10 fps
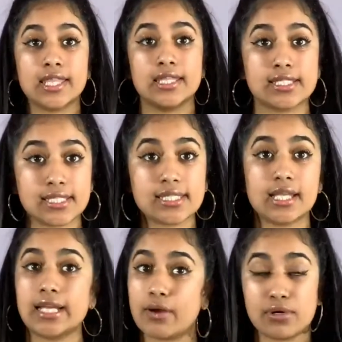this is not
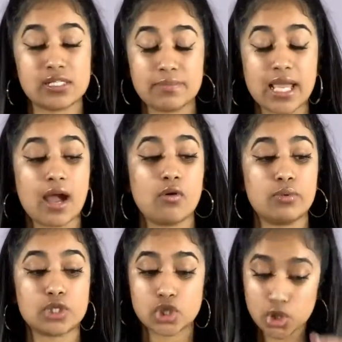an hour to be out
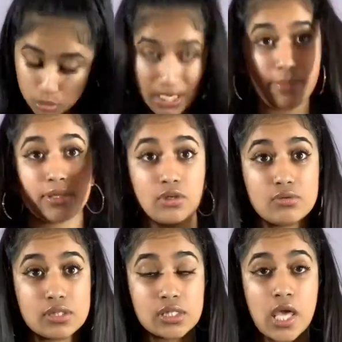with you type of
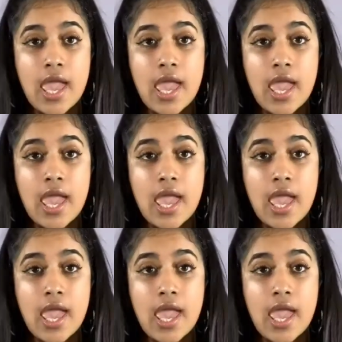dudes.